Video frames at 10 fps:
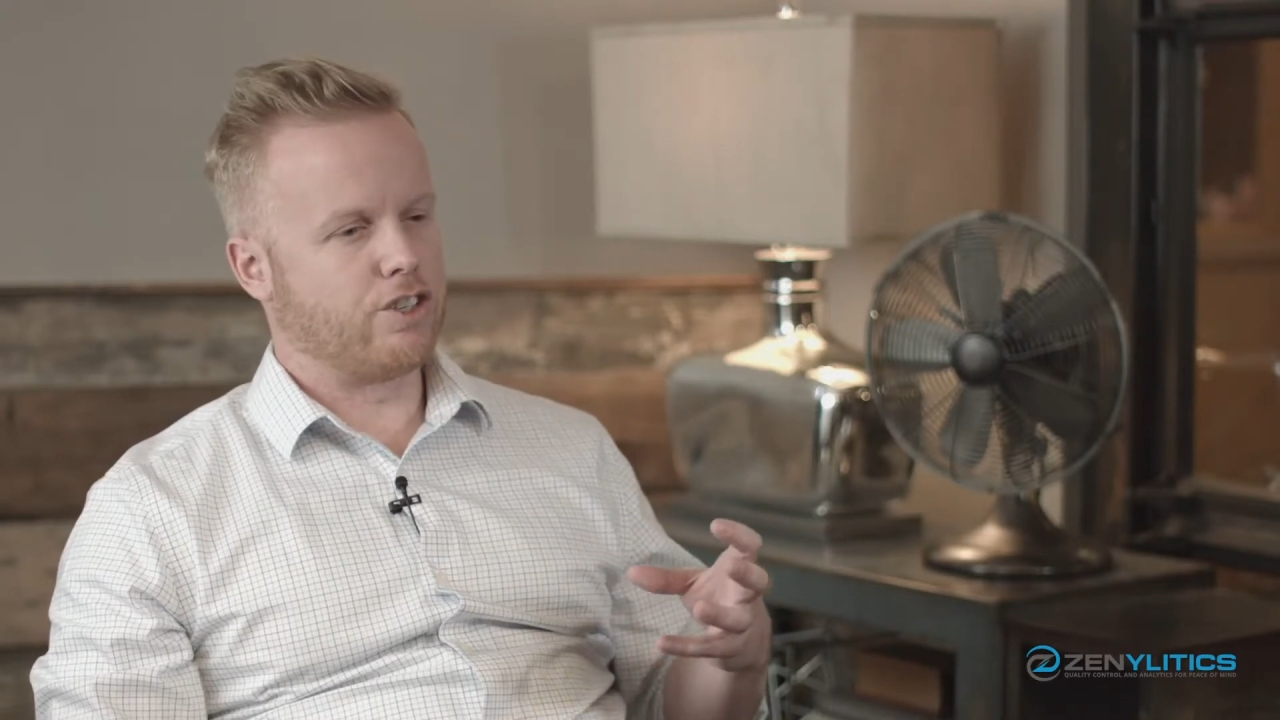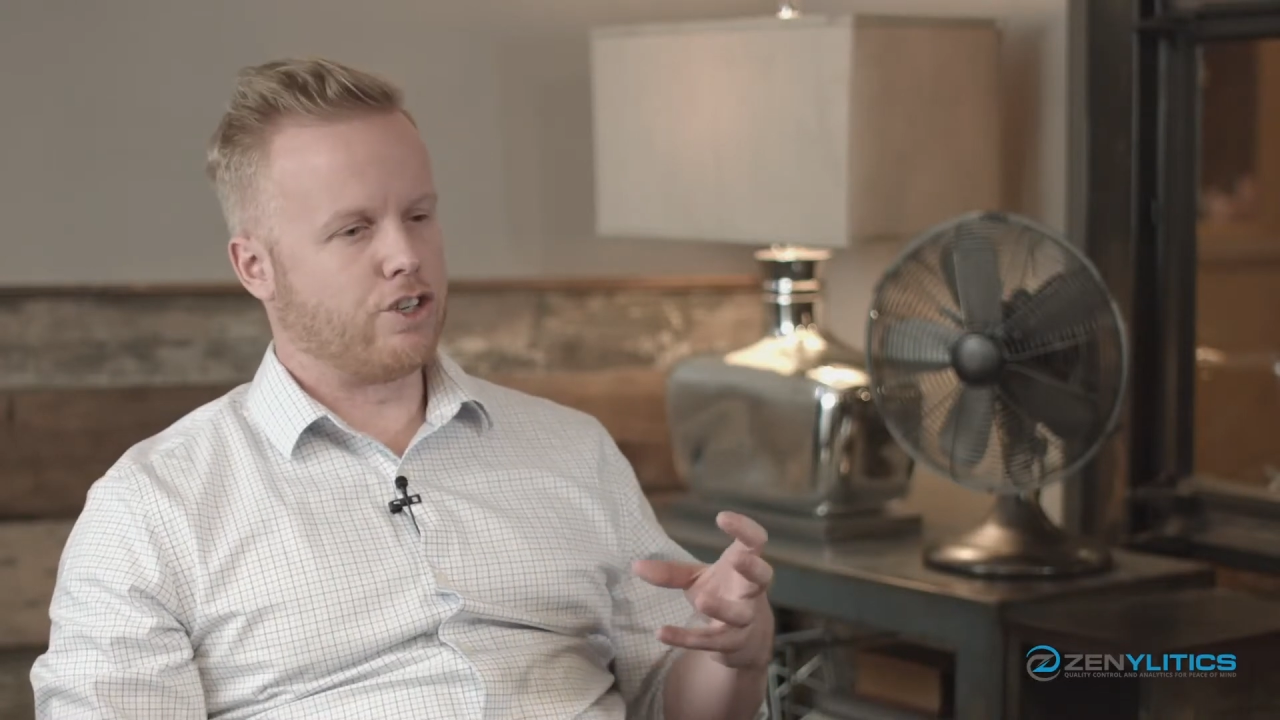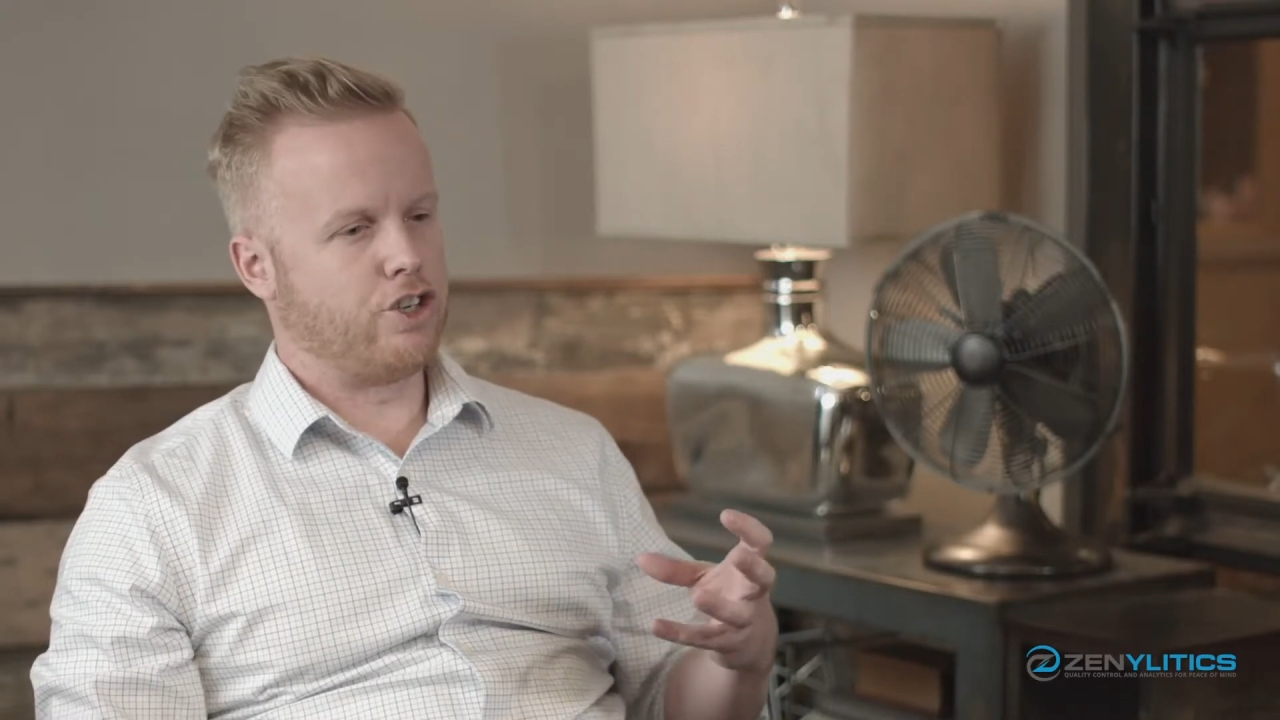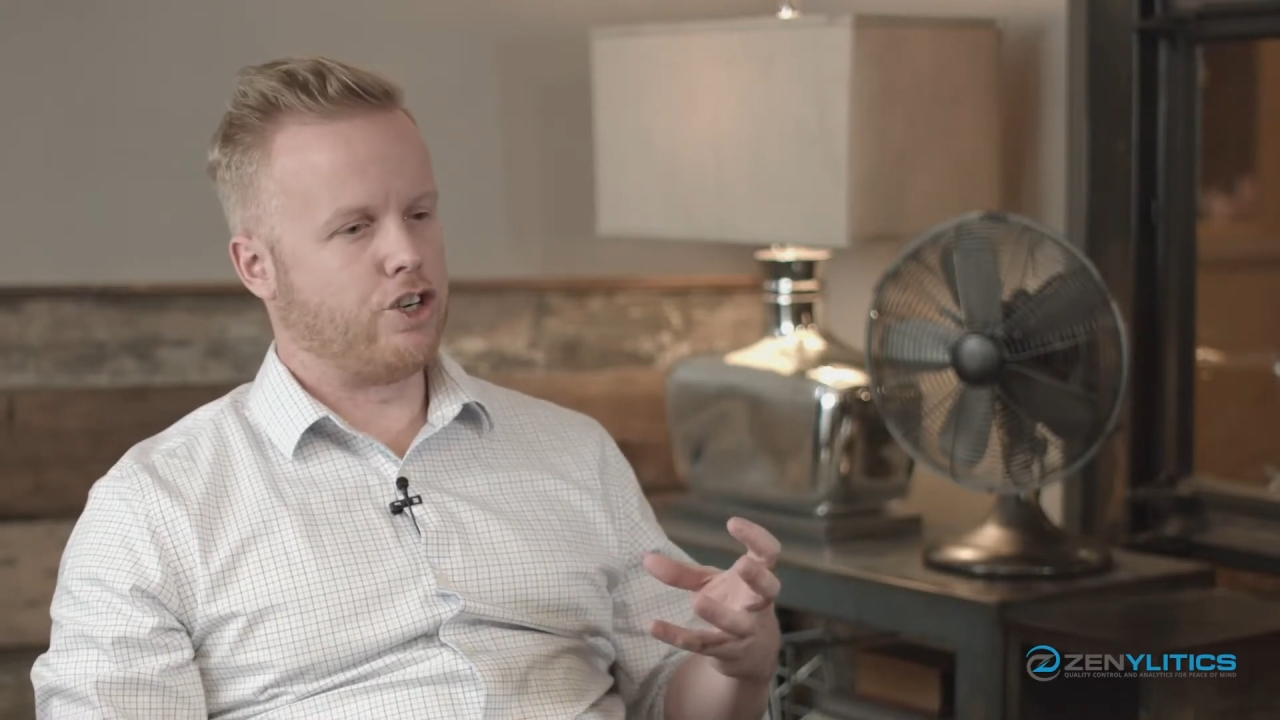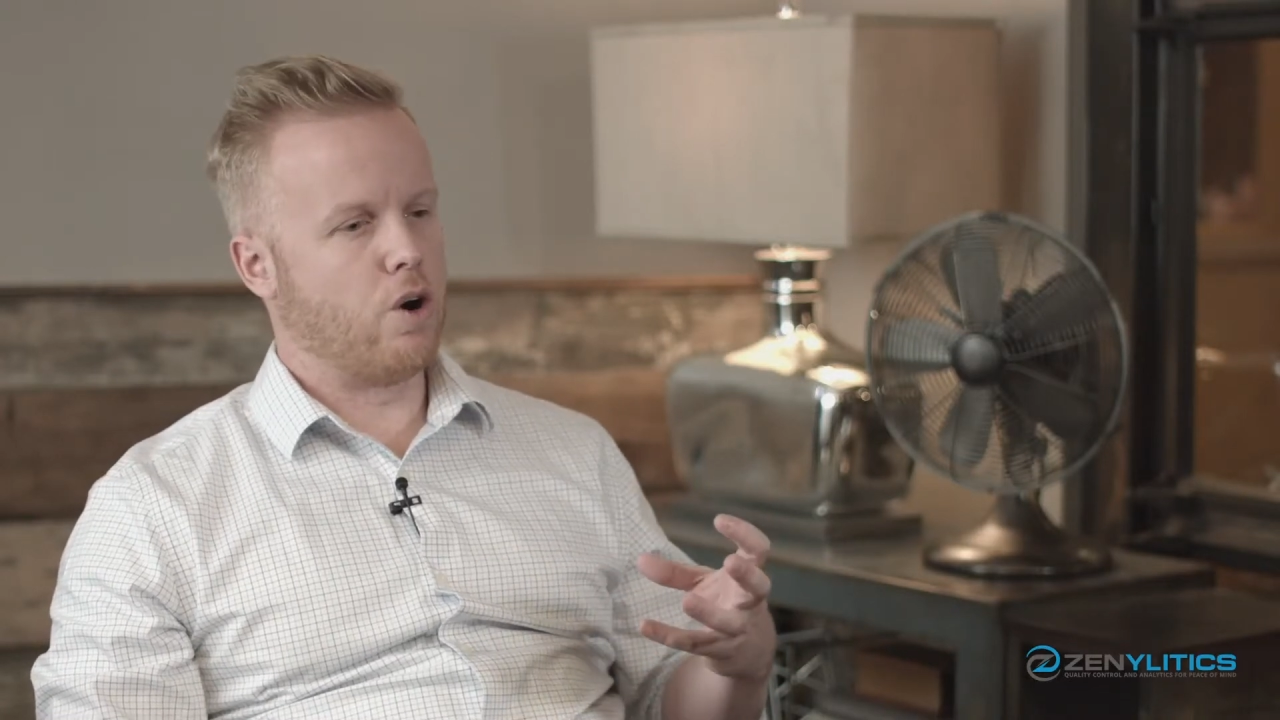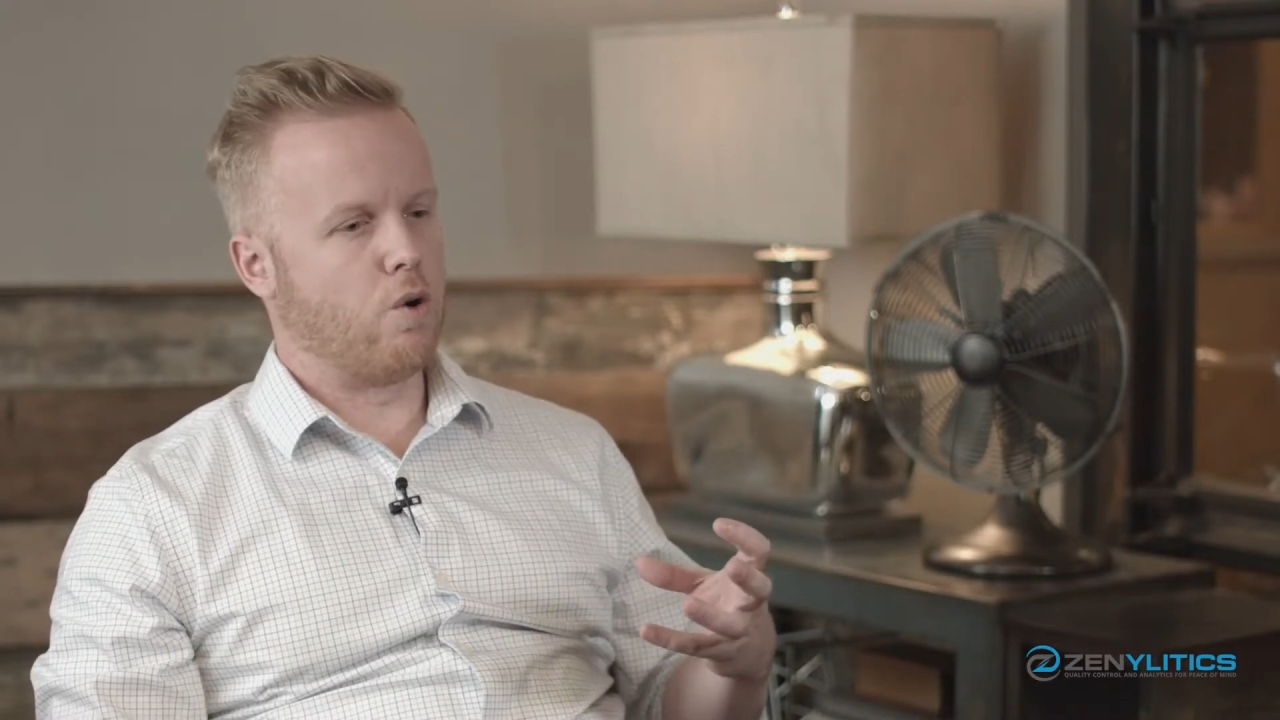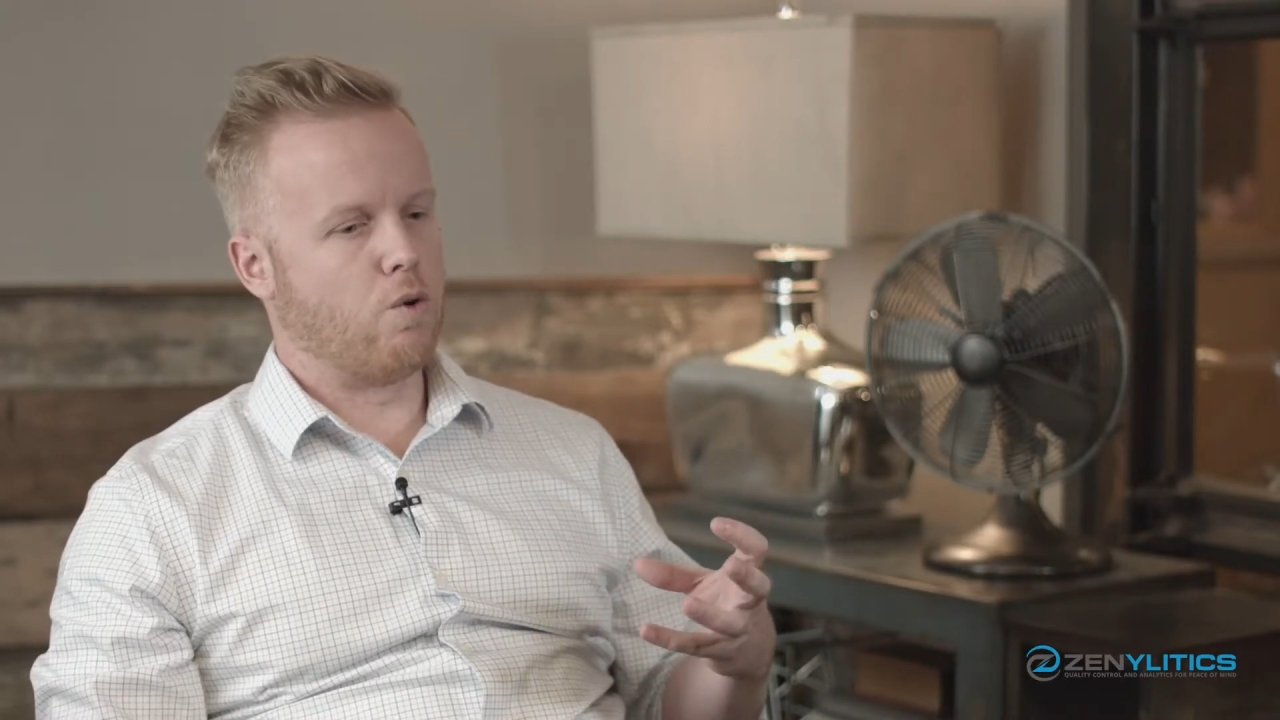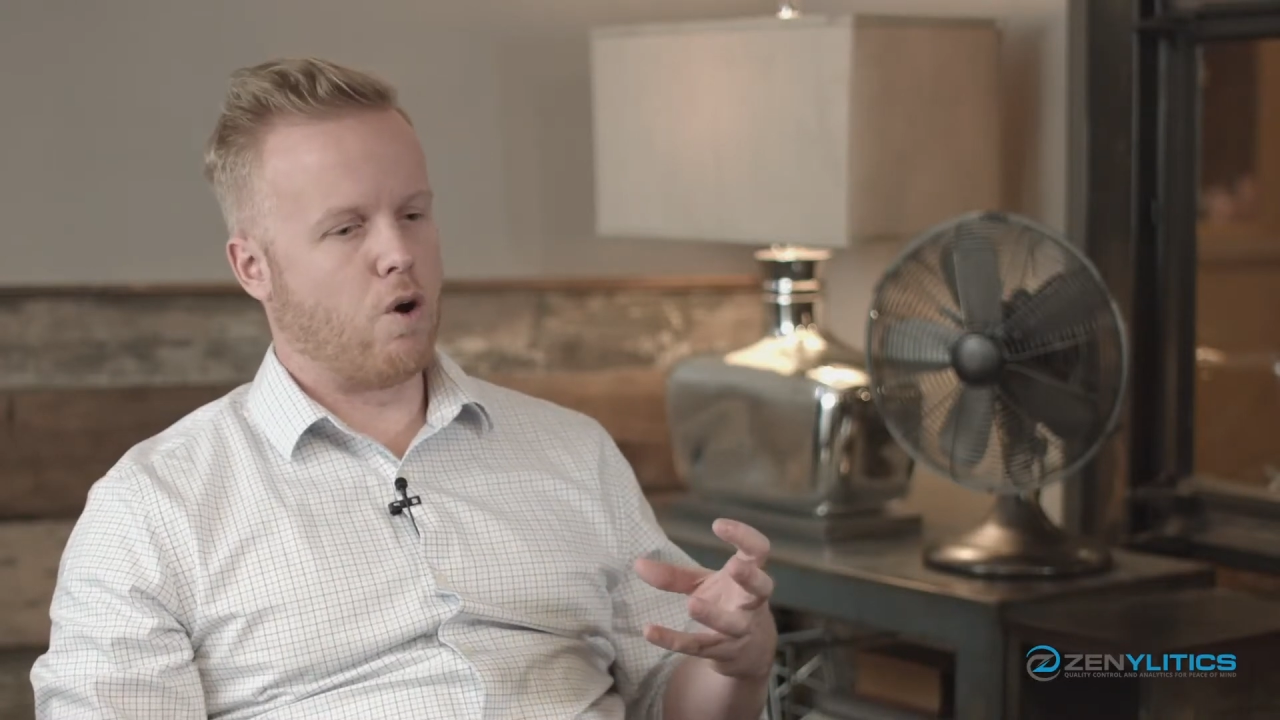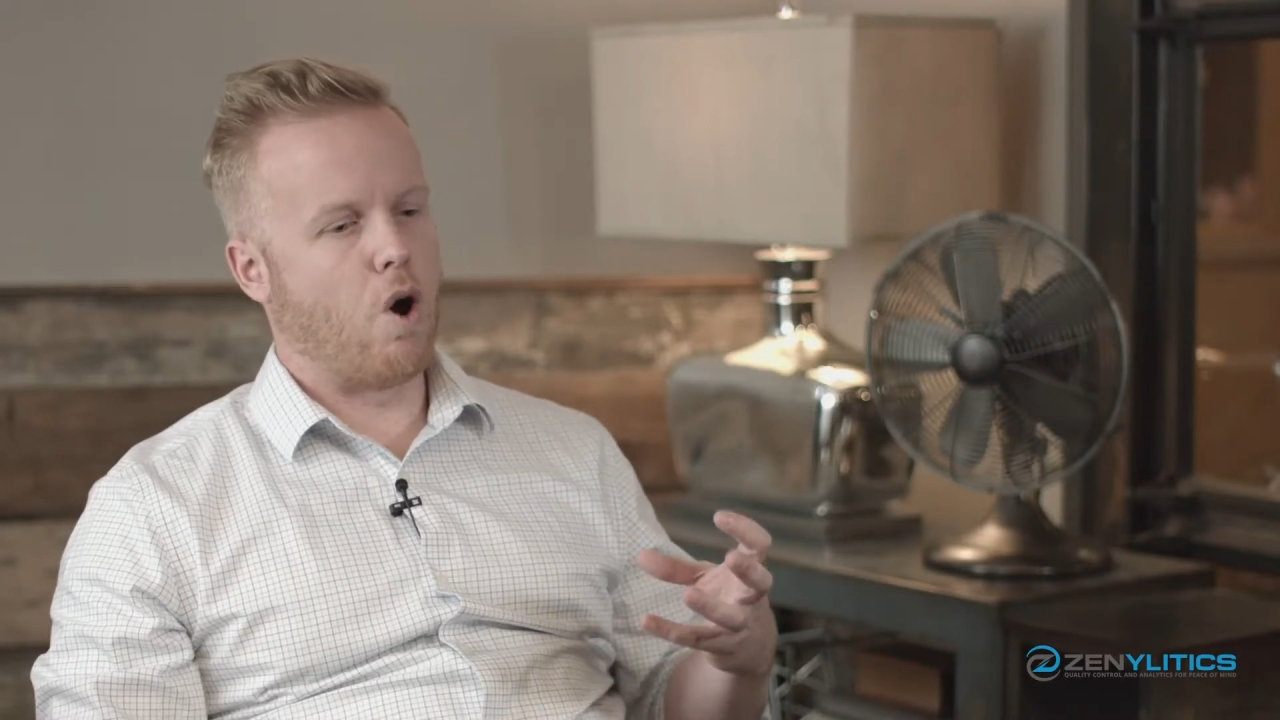to show